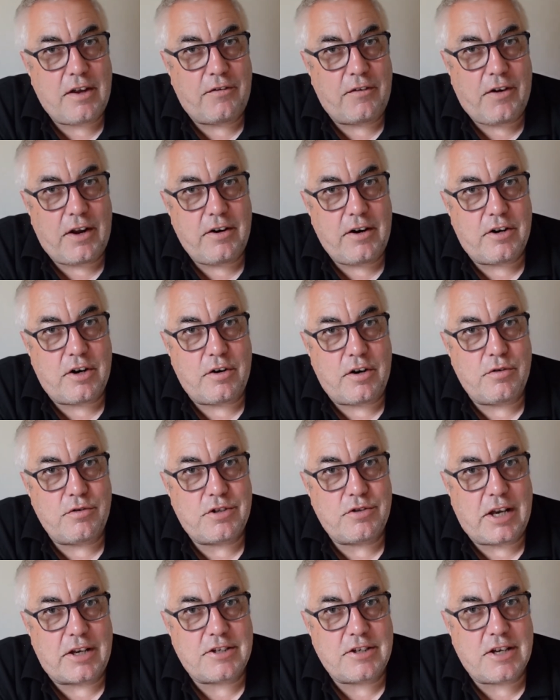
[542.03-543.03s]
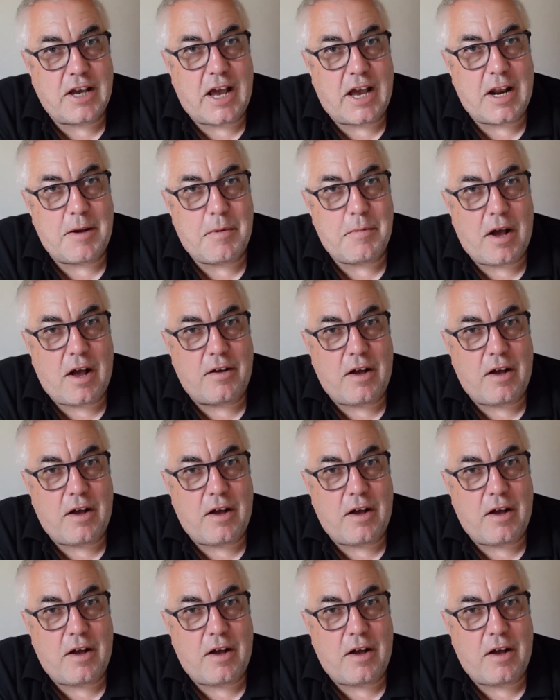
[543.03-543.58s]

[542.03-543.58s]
If Andrew's excited about our